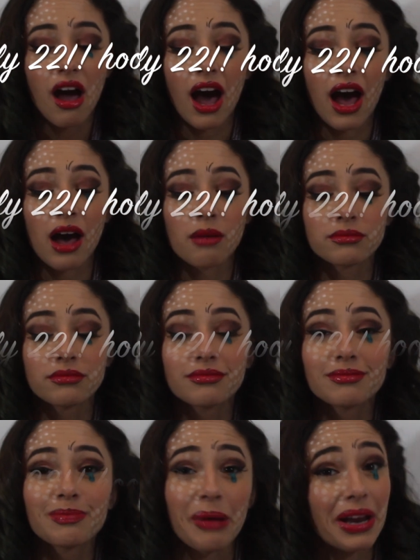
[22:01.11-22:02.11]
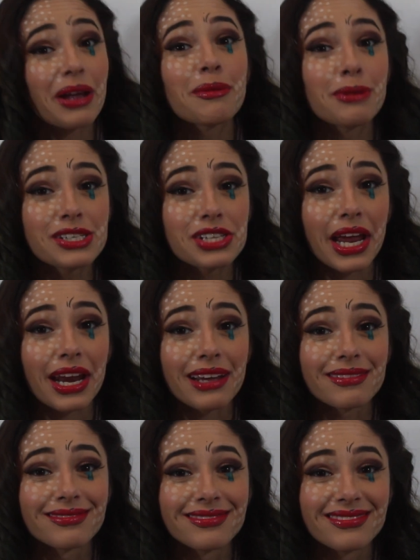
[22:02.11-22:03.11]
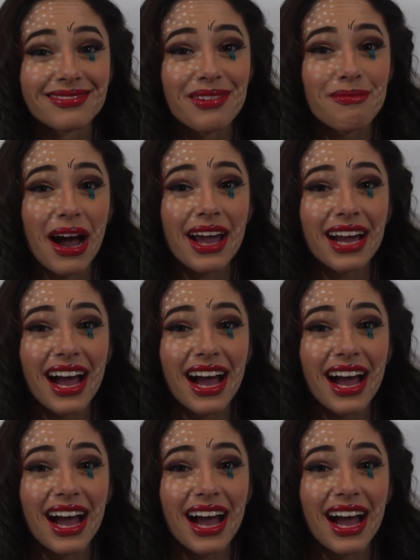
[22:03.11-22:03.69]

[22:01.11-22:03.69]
But I appreciate it. Bye,